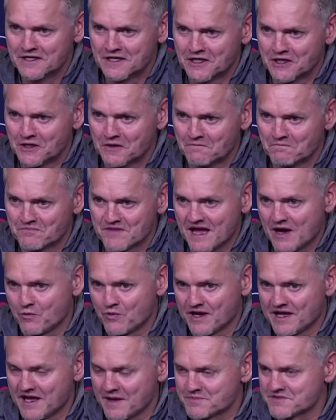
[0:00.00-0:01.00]
Um, and
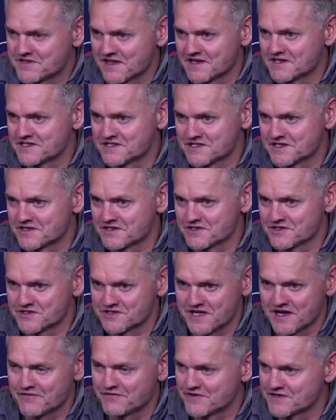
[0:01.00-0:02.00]
we kept things uh,
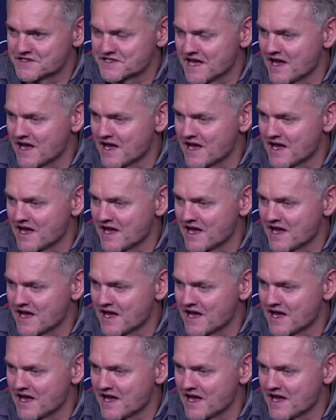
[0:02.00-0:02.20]
safe and